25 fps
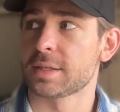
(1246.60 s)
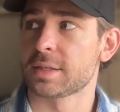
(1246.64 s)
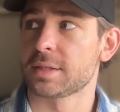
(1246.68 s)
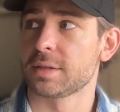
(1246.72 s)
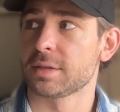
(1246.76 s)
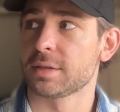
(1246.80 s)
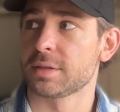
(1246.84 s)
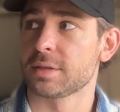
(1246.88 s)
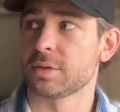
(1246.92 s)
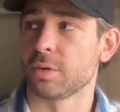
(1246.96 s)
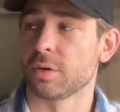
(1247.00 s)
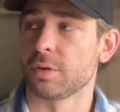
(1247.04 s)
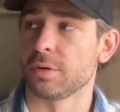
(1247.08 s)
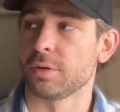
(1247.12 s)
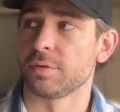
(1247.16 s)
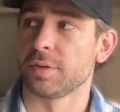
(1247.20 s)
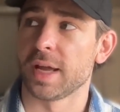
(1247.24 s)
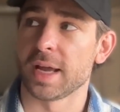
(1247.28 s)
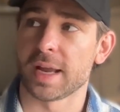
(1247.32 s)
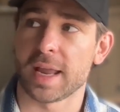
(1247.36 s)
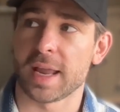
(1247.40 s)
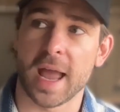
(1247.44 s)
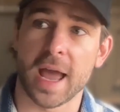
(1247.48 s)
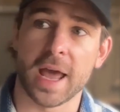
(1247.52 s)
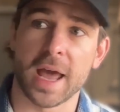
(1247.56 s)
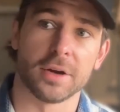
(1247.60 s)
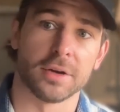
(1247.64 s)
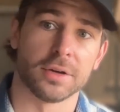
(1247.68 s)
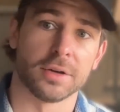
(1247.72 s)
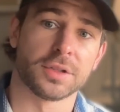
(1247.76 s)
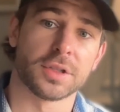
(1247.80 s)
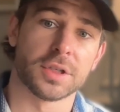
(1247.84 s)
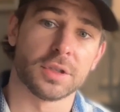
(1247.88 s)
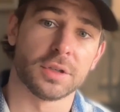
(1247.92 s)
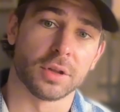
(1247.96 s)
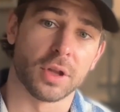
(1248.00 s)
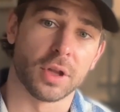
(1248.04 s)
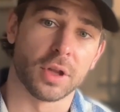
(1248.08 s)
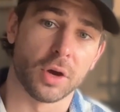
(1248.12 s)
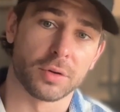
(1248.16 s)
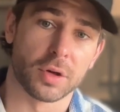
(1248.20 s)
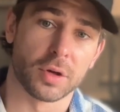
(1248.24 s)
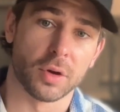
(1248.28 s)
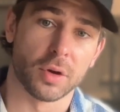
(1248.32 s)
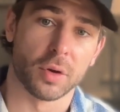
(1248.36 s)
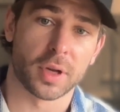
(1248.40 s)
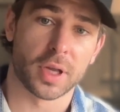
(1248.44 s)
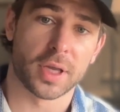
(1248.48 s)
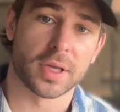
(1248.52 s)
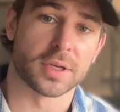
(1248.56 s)
sort of like energy load
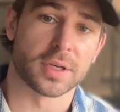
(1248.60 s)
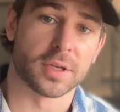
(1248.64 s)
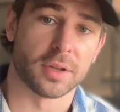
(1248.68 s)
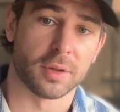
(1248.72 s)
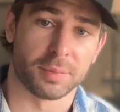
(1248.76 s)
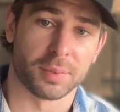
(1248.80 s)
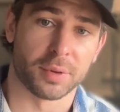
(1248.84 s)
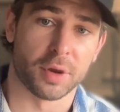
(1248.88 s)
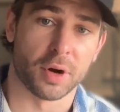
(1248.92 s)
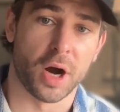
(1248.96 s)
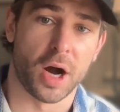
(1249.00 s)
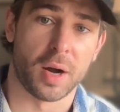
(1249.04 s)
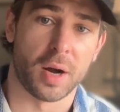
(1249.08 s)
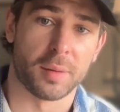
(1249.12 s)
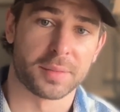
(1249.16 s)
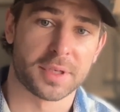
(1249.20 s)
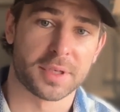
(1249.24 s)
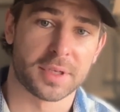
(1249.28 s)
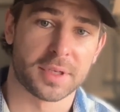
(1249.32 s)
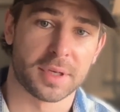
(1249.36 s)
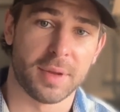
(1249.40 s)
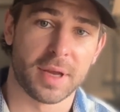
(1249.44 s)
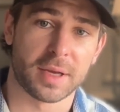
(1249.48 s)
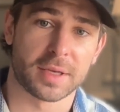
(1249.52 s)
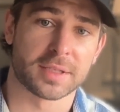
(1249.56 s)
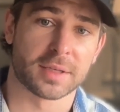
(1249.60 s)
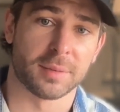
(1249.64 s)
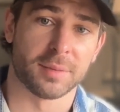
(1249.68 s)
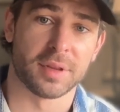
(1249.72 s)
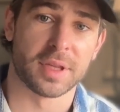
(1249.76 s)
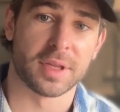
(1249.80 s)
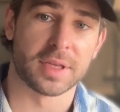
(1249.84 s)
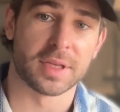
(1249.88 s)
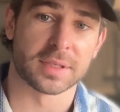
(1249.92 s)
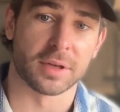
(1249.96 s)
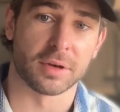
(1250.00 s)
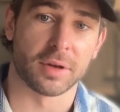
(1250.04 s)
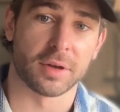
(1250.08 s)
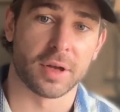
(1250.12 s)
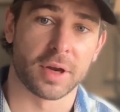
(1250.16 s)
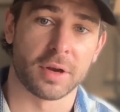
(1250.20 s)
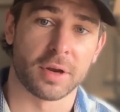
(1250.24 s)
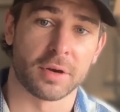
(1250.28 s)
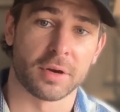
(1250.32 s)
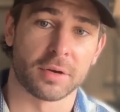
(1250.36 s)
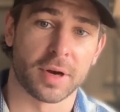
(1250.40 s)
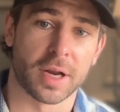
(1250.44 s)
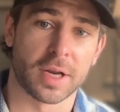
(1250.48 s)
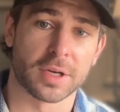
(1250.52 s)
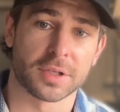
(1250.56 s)
going into the prompt to make some of these little
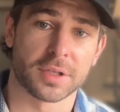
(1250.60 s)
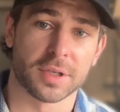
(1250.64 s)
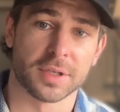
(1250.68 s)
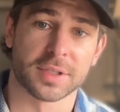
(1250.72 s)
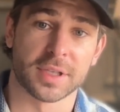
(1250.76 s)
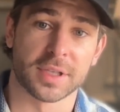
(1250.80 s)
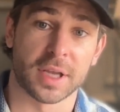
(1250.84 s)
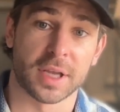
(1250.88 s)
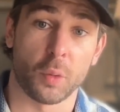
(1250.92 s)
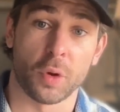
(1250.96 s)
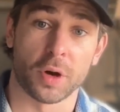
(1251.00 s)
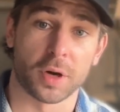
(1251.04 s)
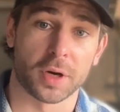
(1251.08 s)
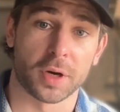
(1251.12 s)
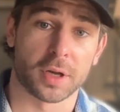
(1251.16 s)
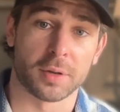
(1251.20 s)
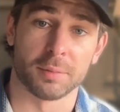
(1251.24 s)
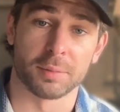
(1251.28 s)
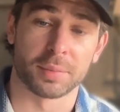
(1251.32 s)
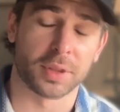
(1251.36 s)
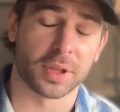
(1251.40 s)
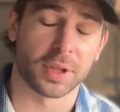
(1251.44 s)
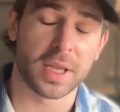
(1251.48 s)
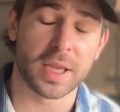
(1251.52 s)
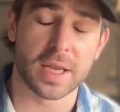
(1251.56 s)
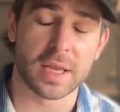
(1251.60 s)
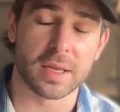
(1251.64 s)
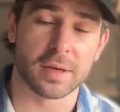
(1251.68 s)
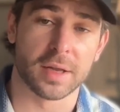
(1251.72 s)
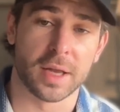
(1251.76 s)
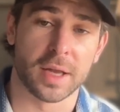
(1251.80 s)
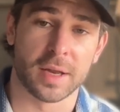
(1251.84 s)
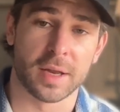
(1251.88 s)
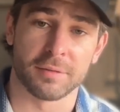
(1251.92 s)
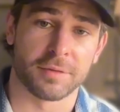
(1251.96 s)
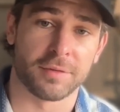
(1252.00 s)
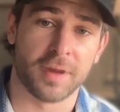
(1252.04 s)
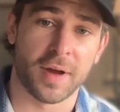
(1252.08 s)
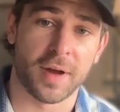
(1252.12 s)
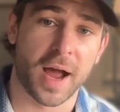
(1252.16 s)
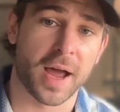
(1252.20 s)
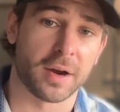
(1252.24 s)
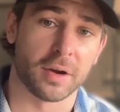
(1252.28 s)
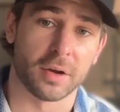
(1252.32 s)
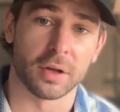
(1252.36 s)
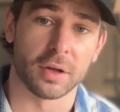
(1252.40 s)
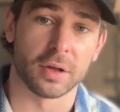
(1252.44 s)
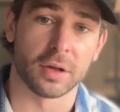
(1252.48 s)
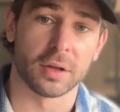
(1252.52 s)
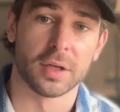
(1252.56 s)
iterations that weren't complete and
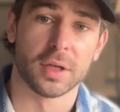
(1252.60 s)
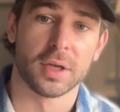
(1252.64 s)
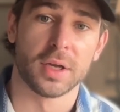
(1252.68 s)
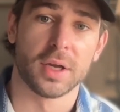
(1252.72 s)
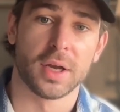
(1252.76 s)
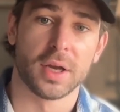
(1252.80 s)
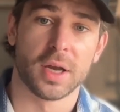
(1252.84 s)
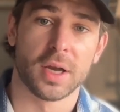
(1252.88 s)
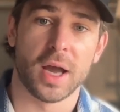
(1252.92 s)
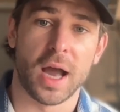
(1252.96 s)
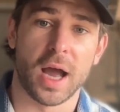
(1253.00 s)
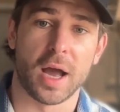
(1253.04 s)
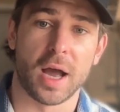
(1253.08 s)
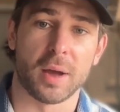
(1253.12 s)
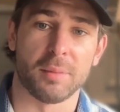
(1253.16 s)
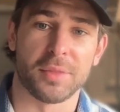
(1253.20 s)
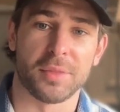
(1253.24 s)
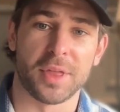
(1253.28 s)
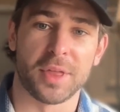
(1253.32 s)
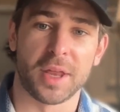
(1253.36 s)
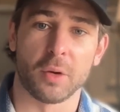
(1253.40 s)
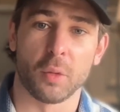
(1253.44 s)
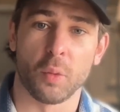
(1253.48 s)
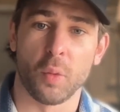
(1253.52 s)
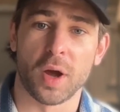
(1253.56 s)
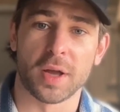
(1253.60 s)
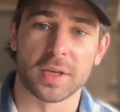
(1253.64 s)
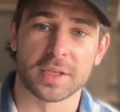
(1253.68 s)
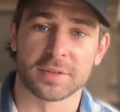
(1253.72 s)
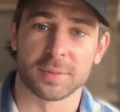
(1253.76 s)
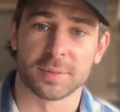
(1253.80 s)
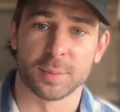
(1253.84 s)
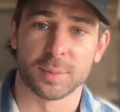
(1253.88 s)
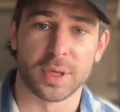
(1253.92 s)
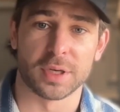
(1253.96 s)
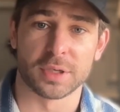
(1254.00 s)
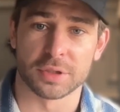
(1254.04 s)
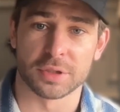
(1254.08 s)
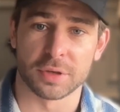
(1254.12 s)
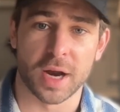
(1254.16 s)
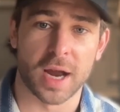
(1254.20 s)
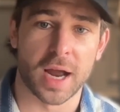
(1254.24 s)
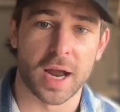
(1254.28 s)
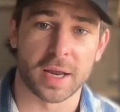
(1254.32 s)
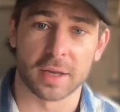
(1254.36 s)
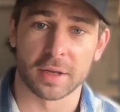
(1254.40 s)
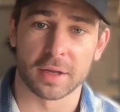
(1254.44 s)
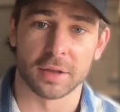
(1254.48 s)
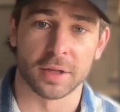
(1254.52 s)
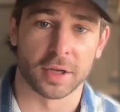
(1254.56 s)
final than it was for me to
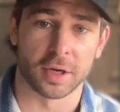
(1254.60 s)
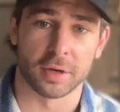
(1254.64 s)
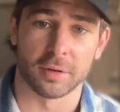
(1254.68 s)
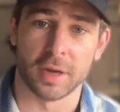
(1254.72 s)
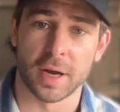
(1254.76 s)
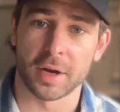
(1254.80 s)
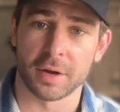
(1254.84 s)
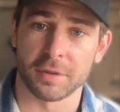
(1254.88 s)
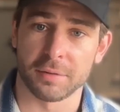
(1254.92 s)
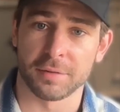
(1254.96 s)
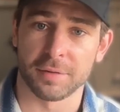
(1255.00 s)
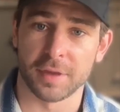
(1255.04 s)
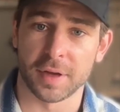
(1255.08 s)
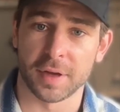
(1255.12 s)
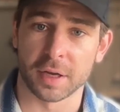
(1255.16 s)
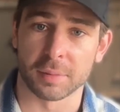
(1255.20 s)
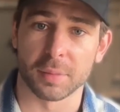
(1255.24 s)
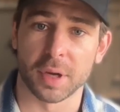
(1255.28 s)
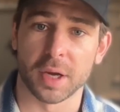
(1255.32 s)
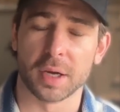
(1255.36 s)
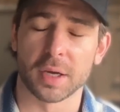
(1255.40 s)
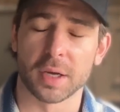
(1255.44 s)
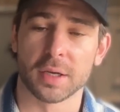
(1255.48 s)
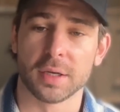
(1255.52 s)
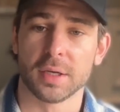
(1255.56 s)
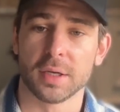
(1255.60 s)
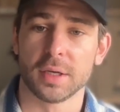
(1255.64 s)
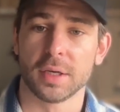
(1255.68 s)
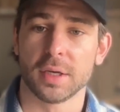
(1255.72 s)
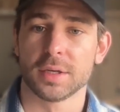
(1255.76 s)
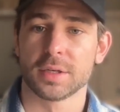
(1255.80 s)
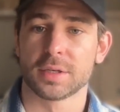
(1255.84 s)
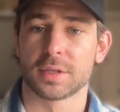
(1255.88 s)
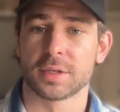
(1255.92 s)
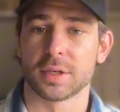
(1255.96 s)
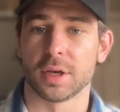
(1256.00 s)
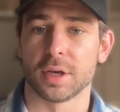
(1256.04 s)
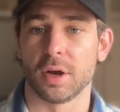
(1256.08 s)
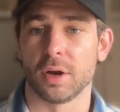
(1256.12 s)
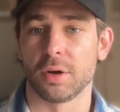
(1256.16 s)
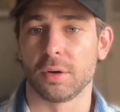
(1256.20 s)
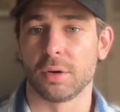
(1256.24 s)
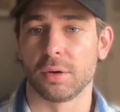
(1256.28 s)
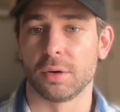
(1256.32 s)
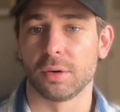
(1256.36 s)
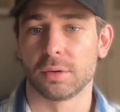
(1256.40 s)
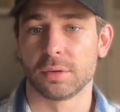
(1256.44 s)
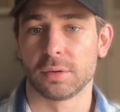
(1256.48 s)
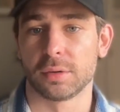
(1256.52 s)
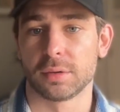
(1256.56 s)
drag and click around in Figma.
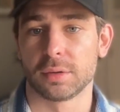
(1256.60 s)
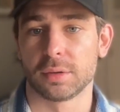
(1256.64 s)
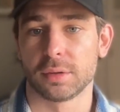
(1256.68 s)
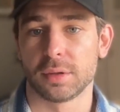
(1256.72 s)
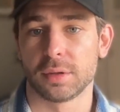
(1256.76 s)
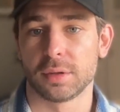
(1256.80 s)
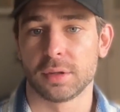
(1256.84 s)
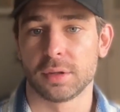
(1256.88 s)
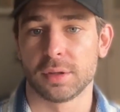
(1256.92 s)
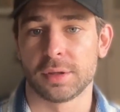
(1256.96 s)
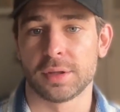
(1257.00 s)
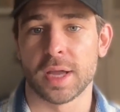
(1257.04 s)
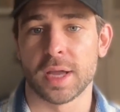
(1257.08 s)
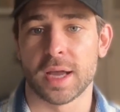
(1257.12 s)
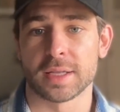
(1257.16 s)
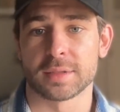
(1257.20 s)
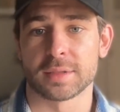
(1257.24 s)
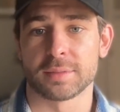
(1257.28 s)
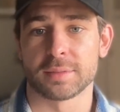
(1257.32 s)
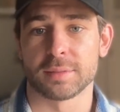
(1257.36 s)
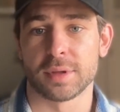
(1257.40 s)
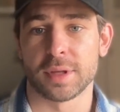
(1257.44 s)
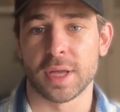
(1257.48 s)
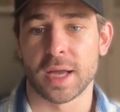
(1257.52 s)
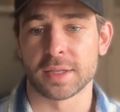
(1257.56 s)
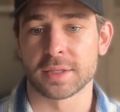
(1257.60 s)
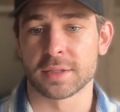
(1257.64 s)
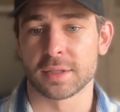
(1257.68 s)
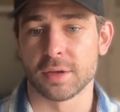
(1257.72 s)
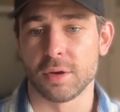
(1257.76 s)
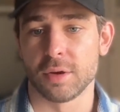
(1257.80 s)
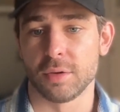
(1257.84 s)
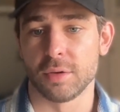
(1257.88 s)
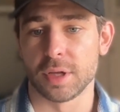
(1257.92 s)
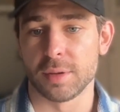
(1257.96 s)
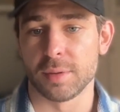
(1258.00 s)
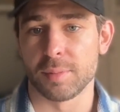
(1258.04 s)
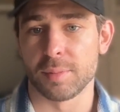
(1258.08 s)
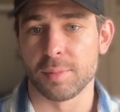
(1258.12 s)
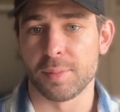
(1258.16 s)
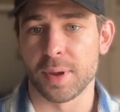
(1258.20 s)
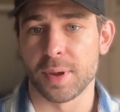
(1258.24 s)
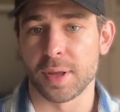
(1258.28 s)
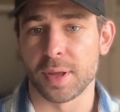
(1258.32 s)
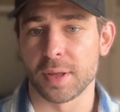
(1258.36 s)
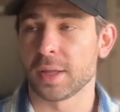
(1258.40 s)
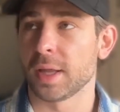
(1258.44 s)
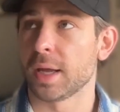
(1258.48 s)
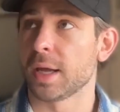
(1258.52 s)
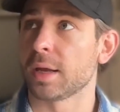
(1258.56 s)
So that's the only
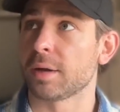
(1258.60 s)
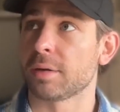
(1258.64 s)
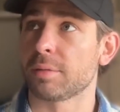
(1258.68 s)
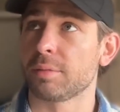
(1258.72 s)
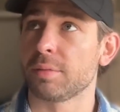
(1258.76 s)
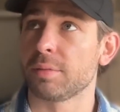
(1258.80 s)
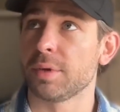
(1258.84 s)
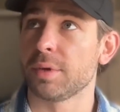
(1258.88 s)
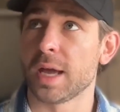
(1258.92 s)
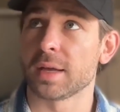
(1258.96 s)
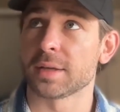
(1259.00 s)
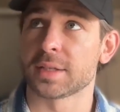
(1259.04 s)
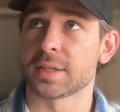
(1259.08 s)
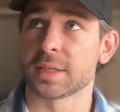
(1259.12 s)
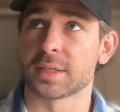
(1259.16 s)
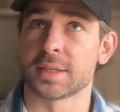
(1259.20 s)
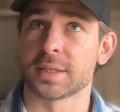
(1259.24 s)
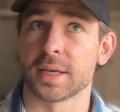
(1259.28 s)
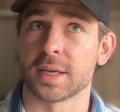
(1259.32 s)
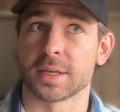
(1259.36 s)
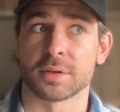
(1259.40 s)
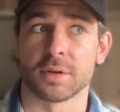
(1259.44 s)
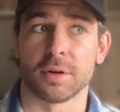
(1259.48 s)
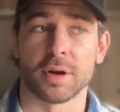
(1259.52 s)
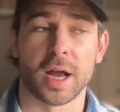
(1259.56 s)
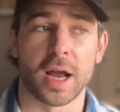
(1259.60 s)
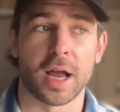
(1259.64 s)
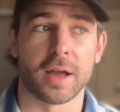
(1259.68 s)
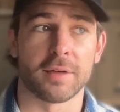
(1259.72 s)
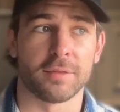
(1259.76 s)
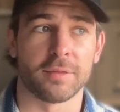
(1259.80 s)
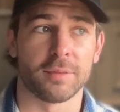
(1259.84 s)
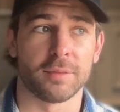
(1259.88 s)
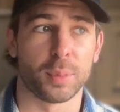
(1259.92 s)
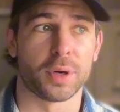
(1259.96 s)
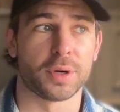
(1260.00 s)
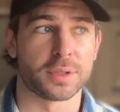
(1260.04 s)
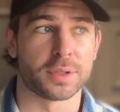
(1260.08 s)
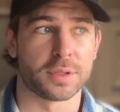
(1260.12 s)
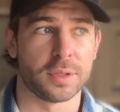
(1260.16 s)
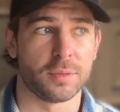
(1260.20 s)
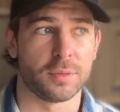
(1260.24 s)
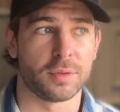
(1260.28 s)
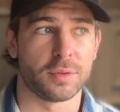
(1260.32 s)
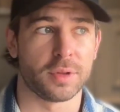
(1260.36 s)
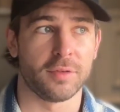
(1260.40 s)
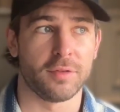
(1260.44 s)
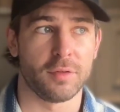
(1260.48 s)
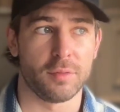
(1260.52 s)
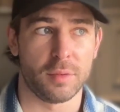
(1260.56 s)
like, success story I have personally
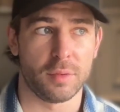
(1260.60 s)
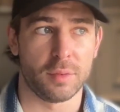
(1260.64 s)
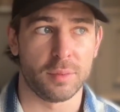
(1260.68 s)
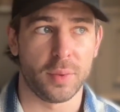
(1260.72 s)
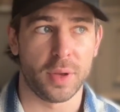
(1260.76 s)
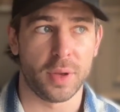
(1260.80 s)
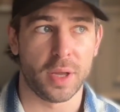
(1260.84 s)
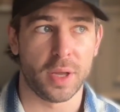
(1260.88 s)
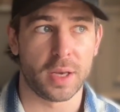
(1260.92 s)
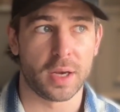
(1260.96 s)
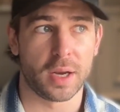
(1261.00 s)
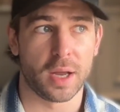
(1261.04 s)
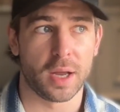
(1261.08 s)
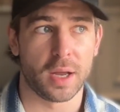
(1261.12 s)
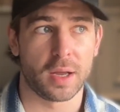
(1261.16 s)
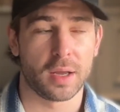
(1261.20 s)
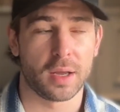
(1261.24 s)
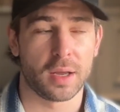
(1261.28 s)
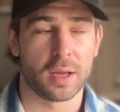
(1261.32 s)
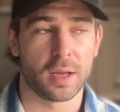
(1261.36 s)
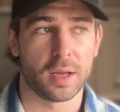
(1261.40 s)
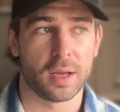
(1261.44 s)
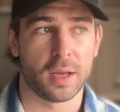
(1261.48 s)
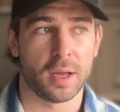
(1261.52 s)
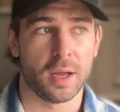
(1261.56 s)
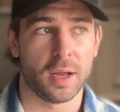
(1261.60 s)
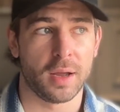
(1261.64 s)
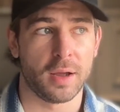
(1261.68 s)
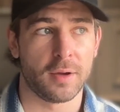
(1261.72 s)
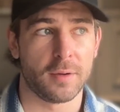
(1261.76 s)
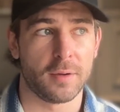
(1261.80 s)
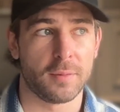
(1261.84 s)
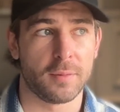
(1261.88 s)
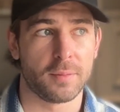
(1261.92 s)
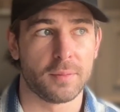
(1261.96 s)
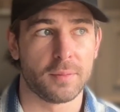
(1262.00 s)
with Lovable. But I